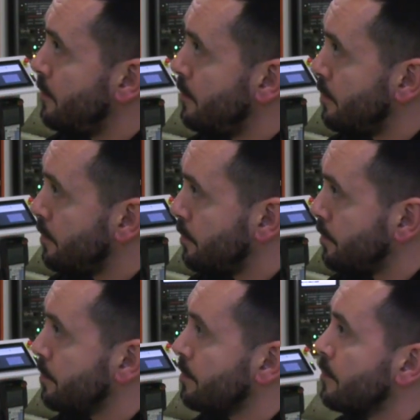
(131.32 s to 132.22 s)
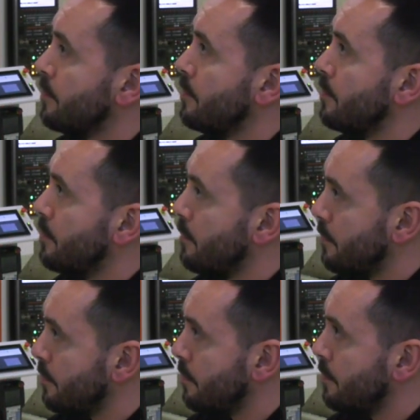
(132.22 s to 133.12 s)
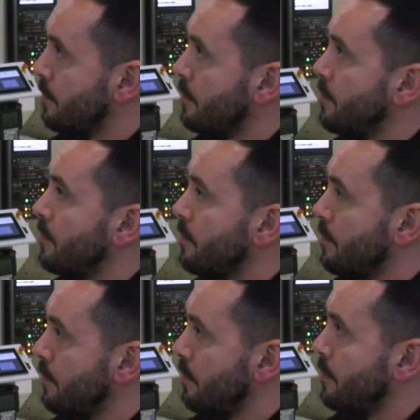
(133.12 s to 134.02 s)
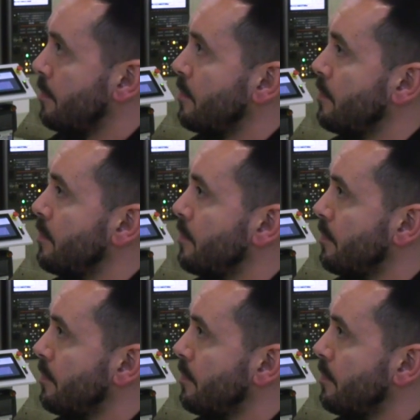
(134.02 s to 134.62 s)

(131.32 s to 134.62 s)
This person isn't speaking.